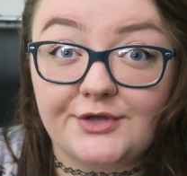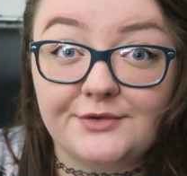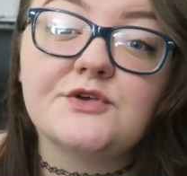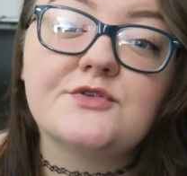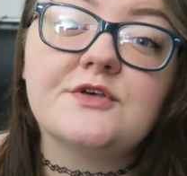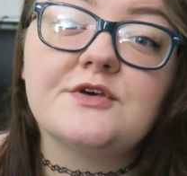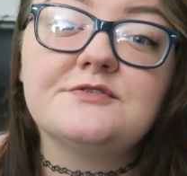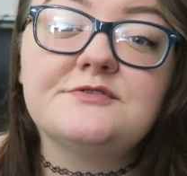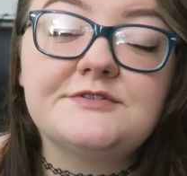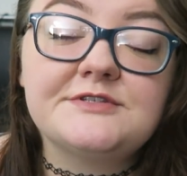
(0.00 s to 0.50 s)
So
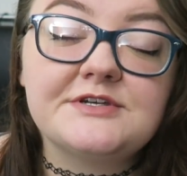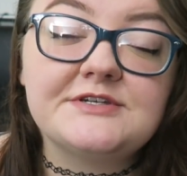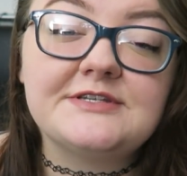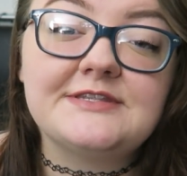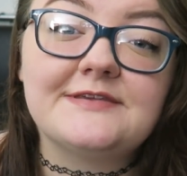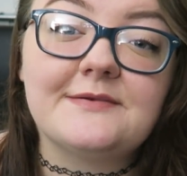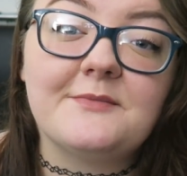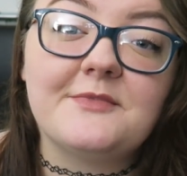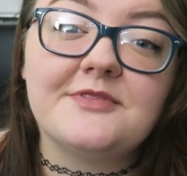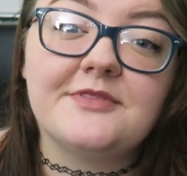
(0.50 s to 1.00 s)
those are
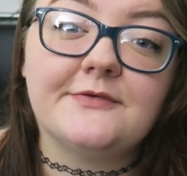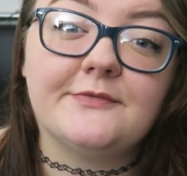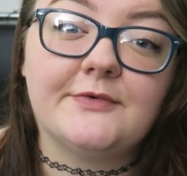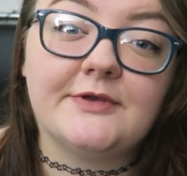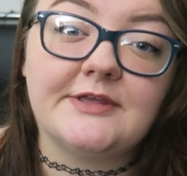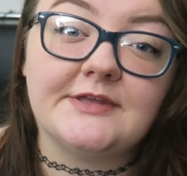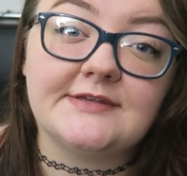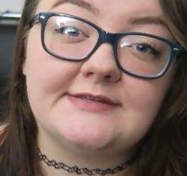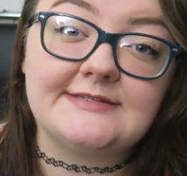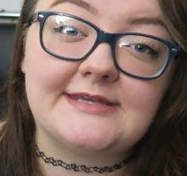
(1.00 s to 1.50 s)
some of the
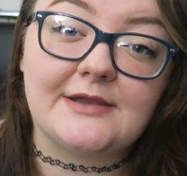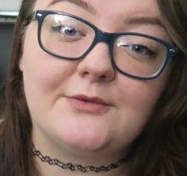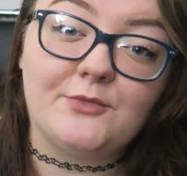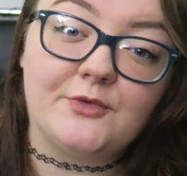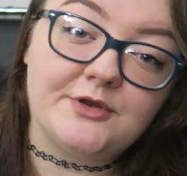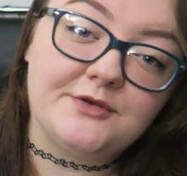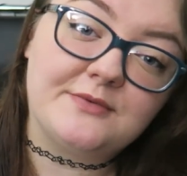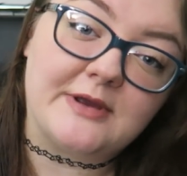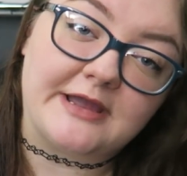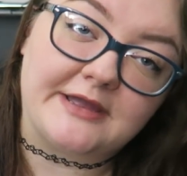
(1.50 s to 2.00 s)
wheels I
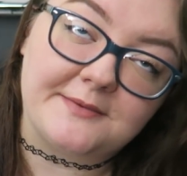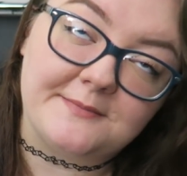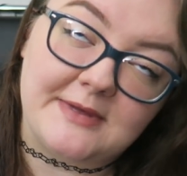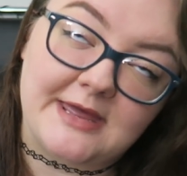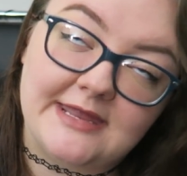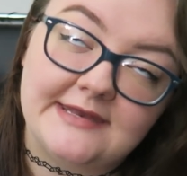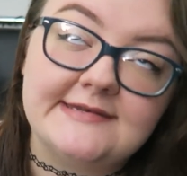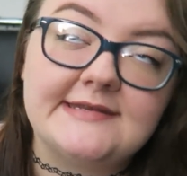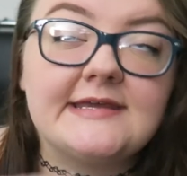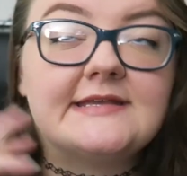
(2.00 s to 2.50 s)
would
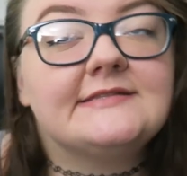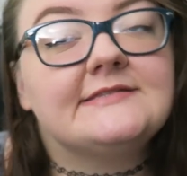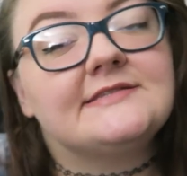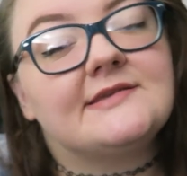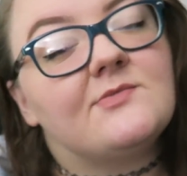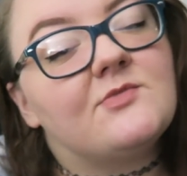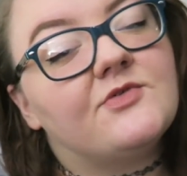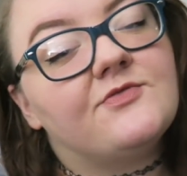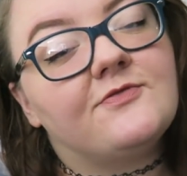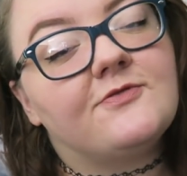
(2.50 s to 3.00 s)
recommend and
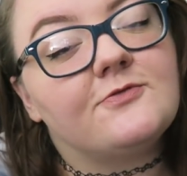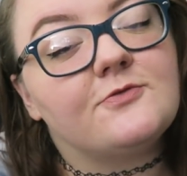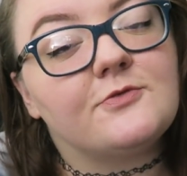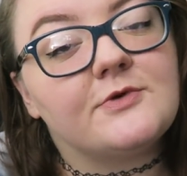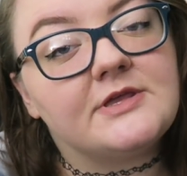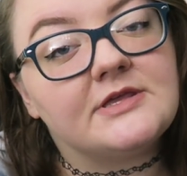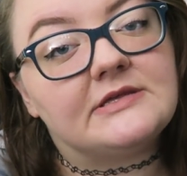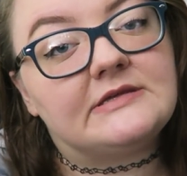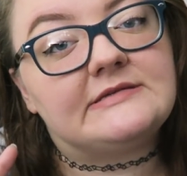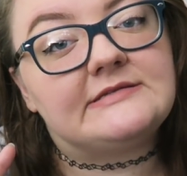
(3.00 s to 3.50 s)
some of the
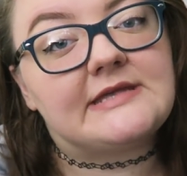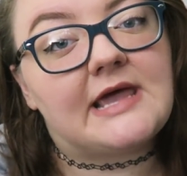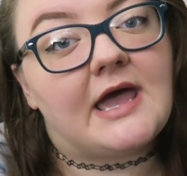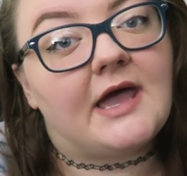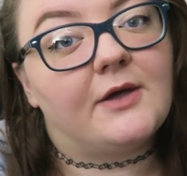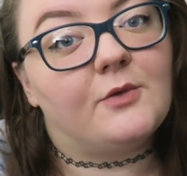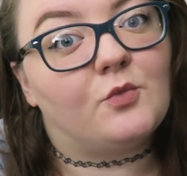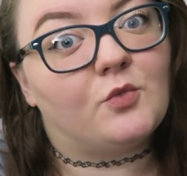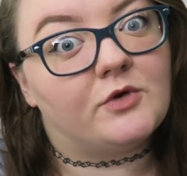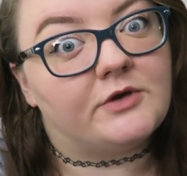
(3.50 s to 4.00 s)
wheels
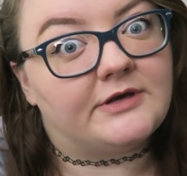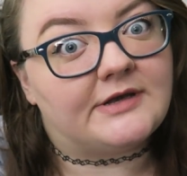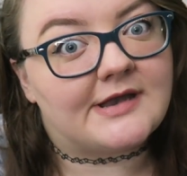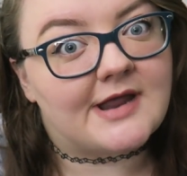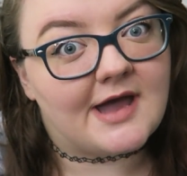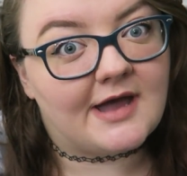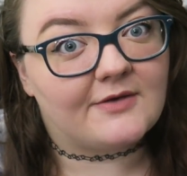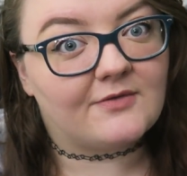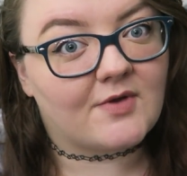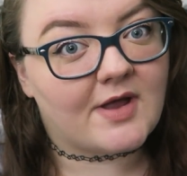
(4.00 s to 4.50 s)
I would
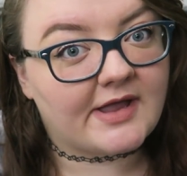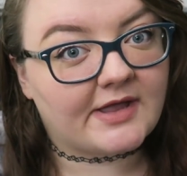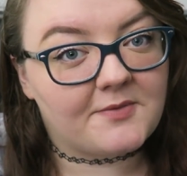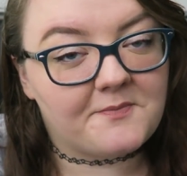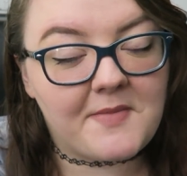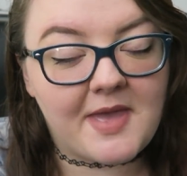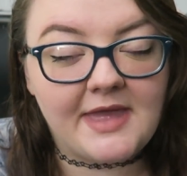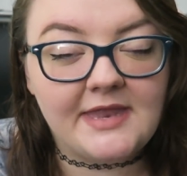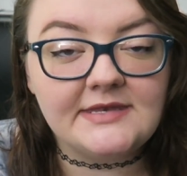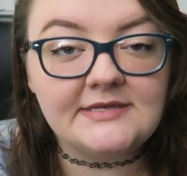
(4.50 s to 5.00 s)
not
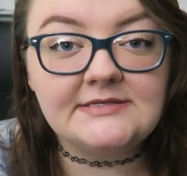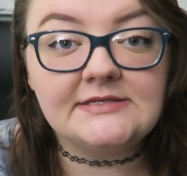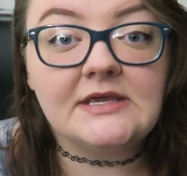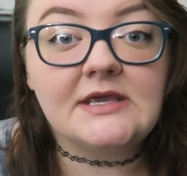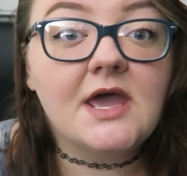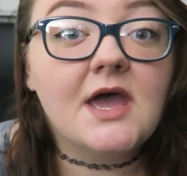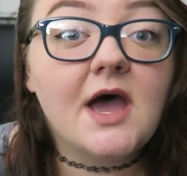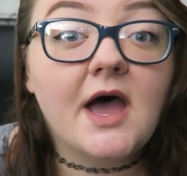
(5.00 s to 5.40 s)
recommend.